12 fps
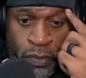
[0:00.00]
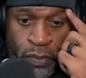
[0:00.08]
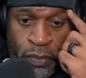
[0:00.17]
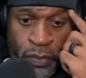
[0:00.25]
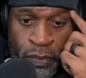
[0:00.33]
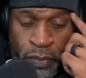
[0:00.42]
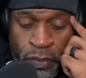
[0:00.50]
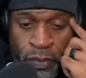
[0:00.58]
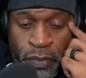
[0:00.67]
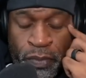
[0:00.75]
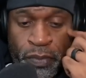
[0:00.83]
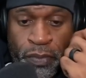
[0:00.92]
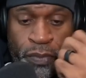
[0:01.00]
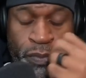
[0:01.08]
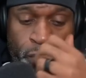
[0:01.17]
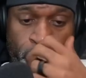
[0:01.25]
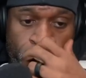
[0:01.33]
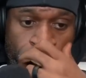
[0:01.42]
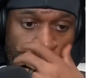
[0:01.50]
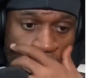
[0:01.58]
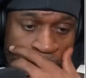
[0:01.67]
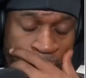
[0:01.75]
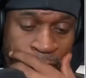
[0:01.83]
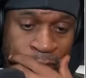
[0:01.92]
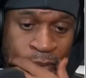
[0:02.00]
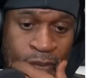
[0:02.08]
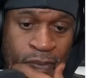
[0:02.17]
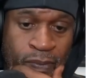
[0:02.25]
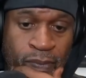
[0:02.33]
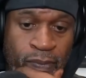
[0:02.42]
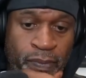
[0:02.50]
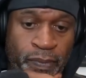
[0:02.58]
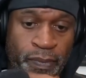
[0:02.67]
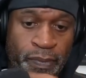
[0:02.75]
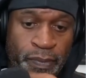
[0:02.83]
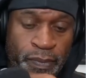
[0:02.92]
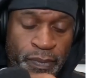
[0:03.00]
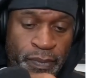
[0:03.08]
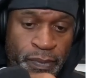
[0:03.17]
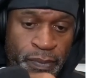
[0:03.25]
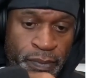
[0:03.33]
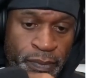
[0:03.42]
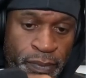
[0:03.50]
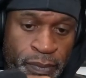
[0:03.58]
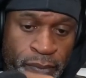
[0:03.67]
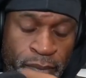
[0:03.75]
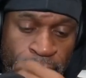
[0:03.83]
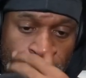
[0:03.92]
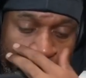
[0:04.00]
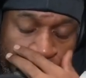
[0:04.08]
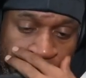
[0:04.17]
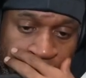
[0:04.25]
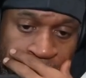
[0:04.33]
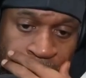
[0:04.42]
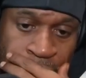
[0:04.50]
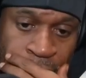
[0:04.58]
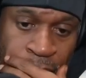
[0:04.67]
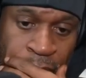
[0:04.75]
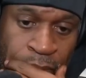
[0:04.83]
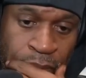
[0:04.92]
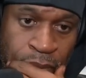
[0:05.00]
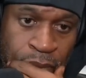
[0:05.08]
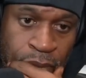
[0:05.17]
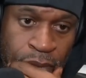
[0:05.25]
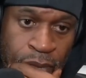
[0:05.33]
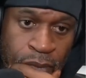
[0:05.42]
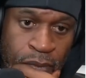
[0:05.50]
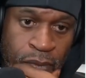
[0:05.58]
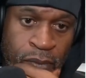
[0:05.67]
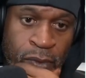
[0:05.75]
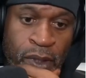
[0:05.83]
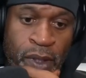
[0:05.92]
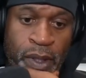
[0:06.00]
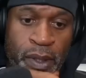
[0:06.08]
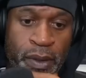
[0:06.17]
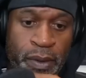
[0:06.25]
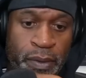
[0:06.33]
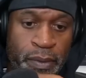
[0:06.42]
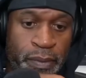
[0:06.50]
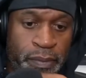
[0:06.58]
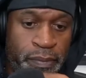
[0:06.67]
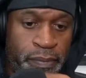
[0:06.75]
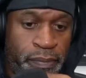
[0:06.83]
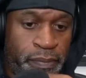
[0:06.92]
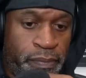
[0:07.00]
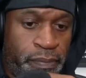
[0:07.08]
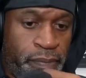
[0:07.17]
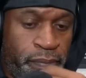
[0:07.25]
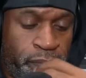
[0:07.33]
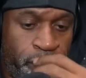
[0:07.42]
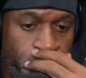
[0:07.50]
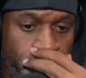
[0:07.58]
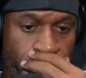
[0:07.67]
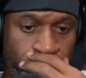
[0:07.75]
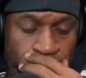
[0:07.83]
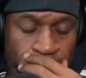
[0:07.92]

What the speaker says: (not speaking)